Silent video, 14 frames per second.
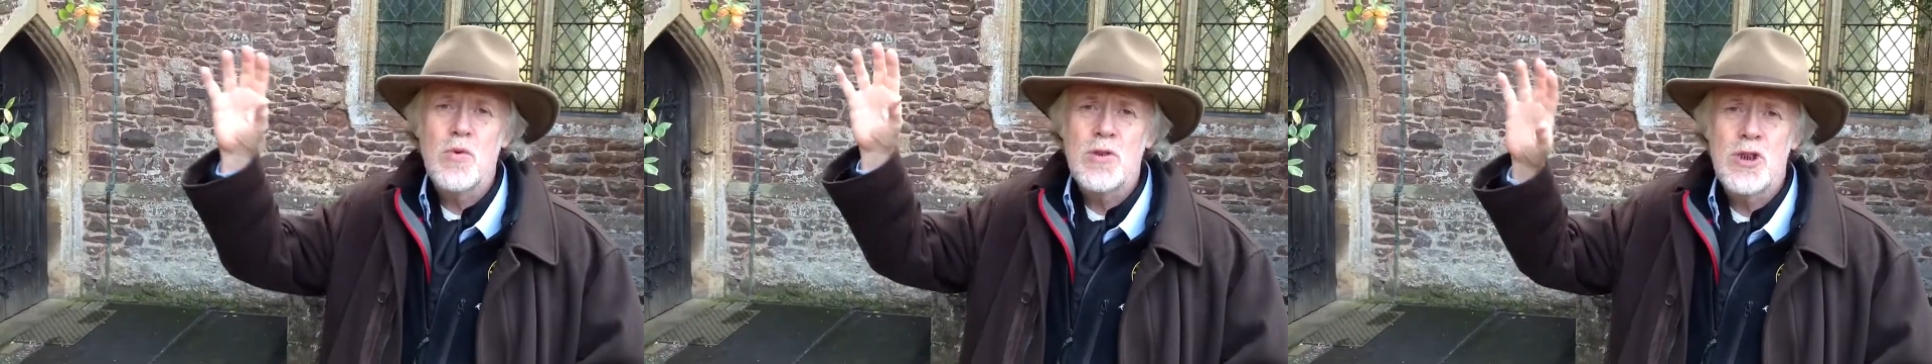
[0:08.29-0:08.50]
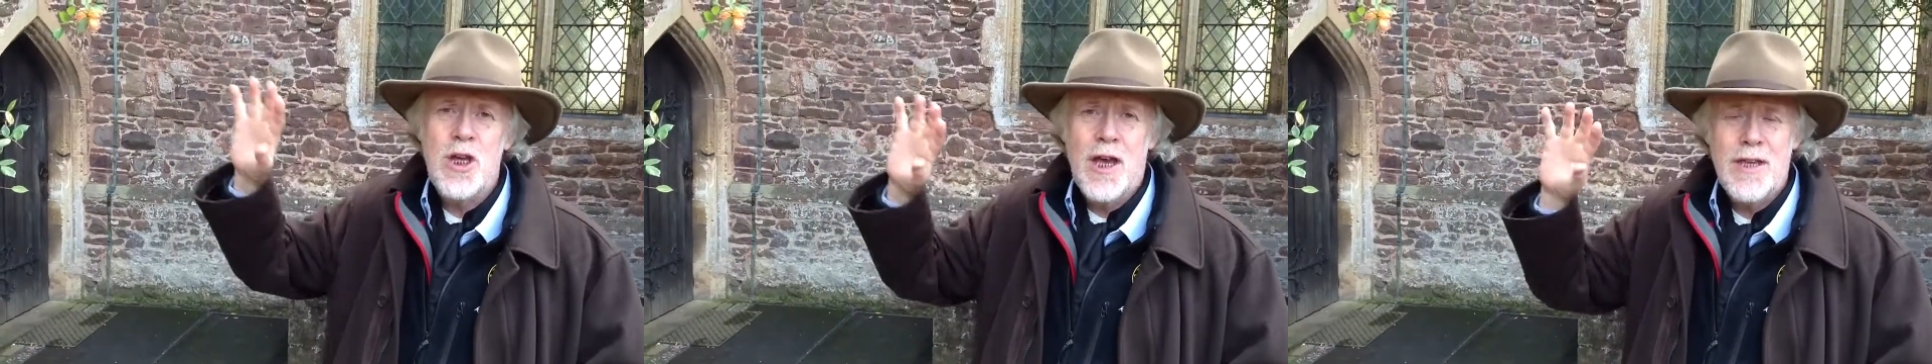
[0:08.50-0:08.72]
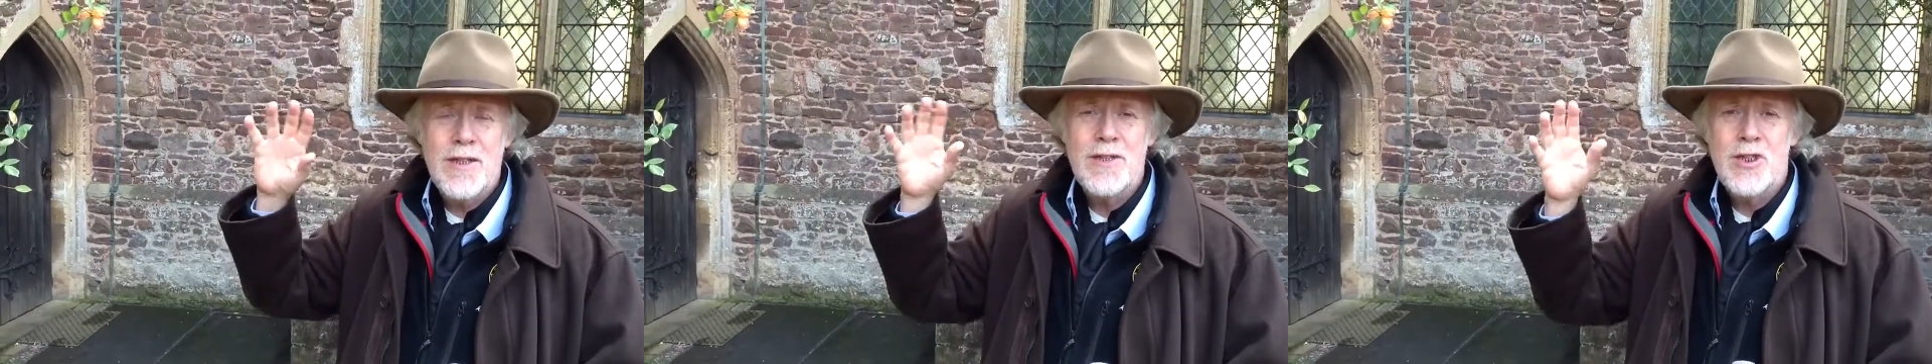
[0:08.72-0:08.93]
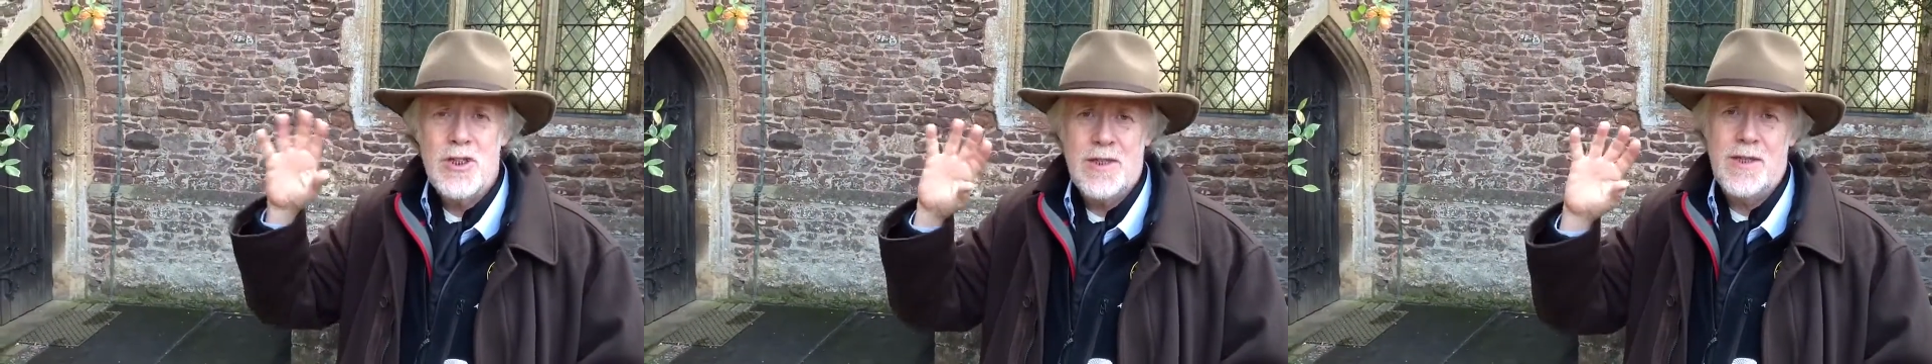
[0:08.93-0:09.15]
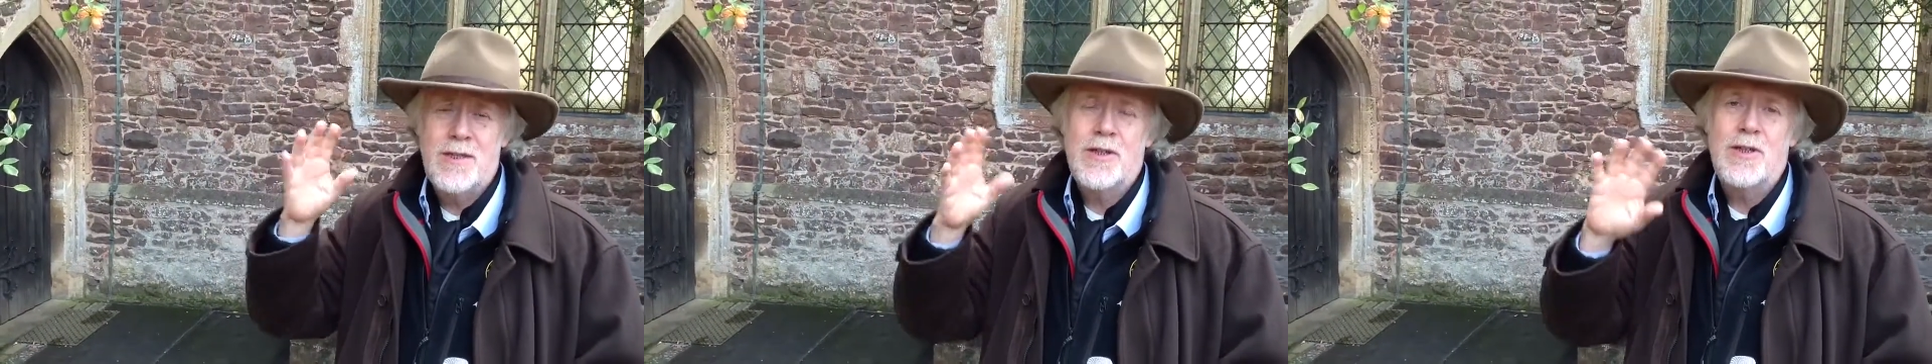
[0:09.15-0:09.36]

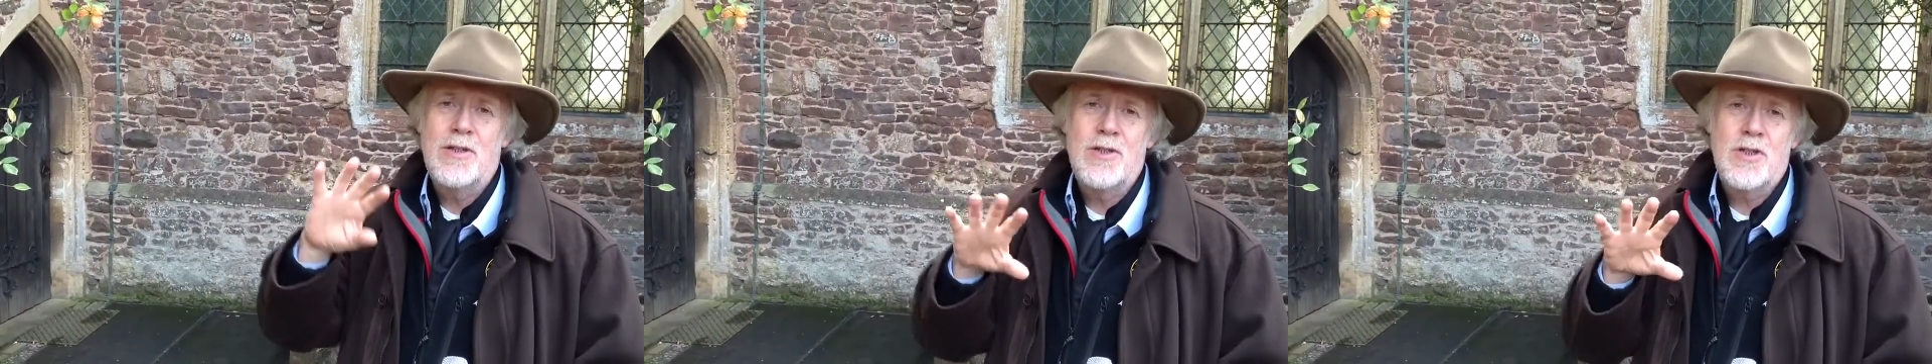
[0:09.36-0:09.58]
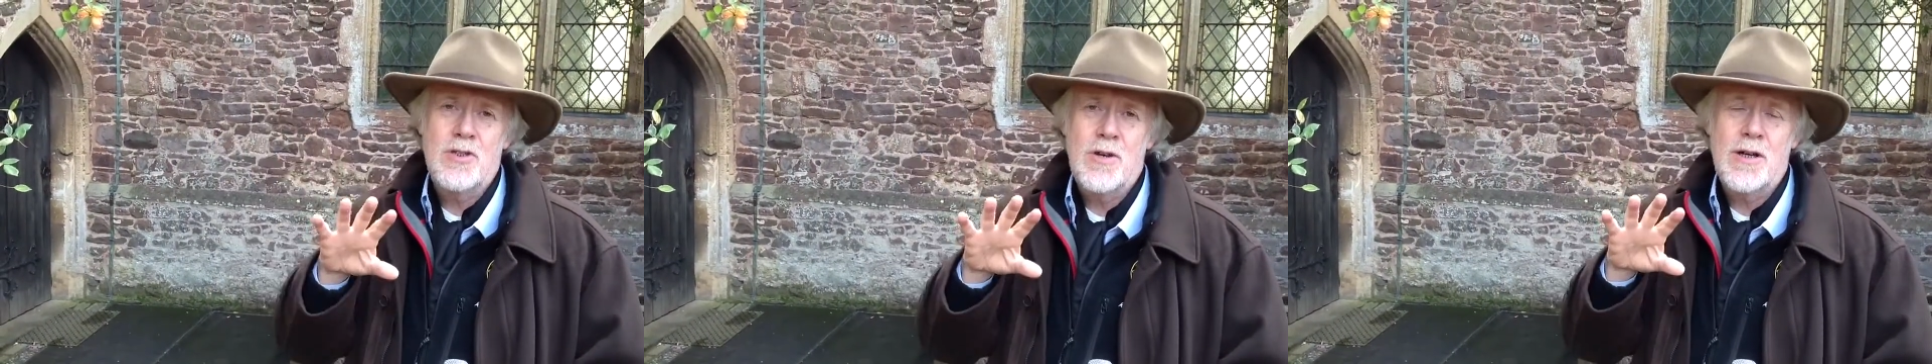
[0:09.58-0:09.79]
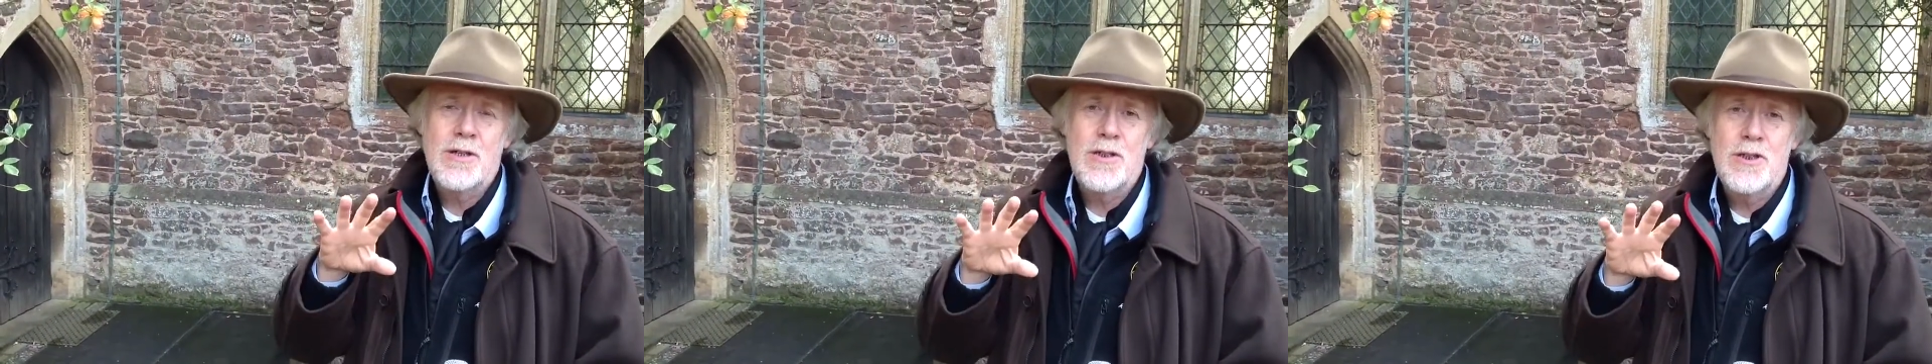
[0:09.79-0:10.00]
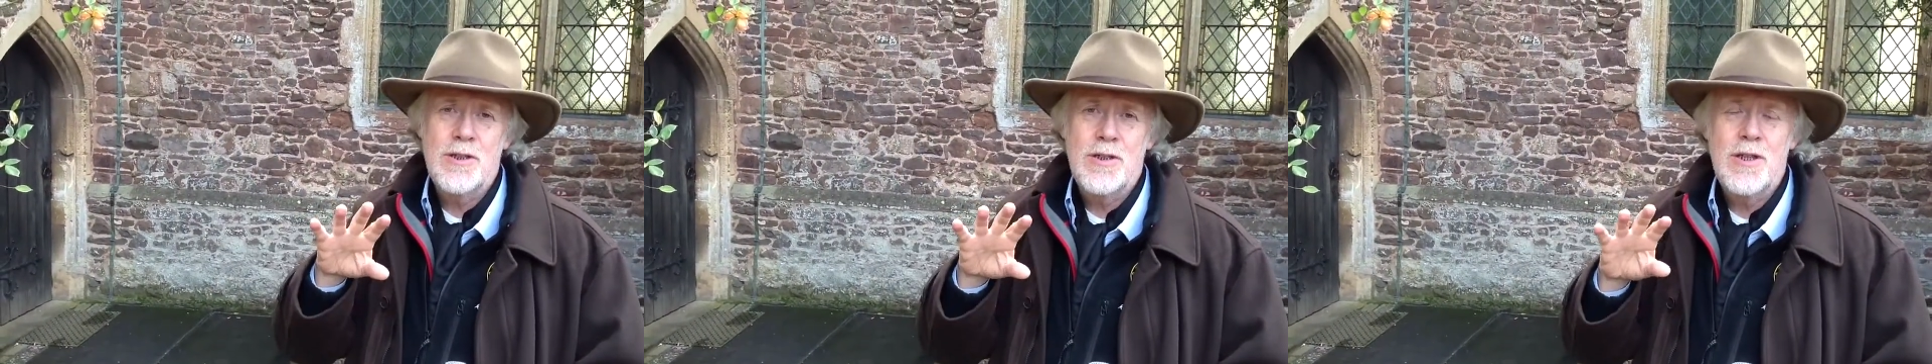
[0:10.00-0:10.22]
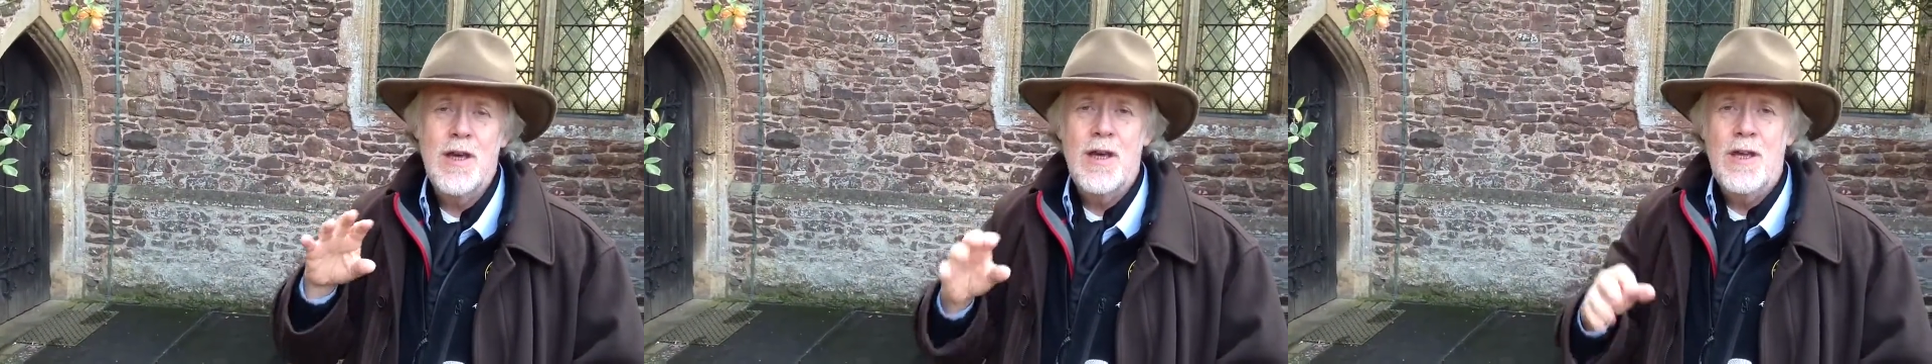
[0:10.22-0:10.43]
changes in the construction